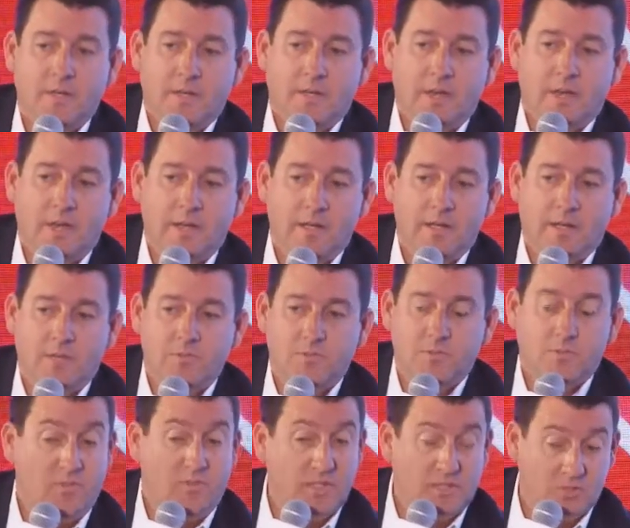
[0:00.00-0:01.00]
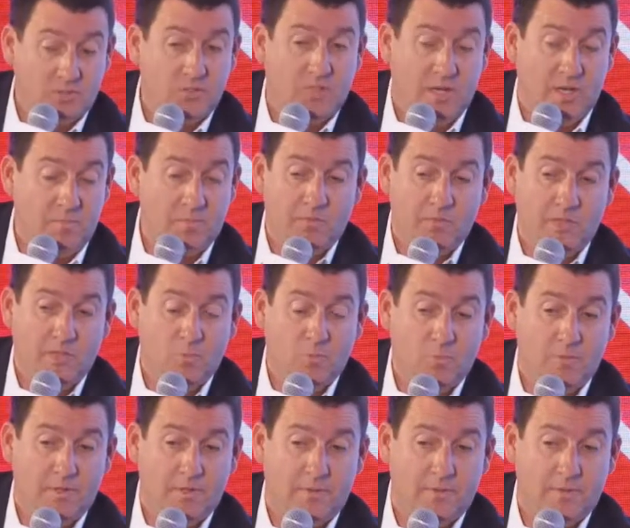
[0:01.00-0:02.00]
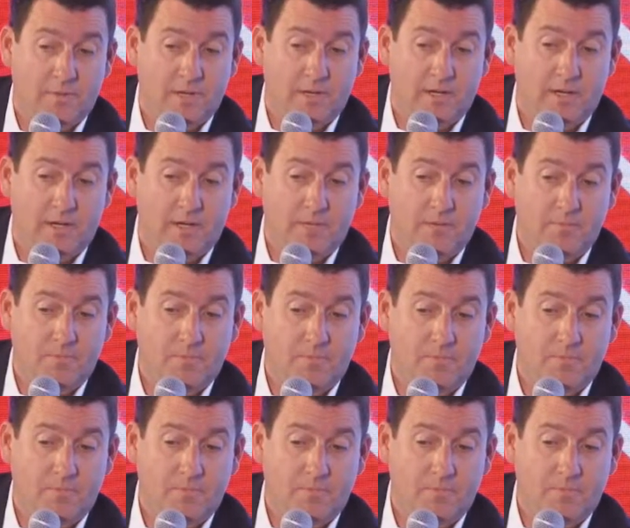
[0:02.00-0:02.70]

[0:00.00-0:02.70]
And I think the same thing with uh,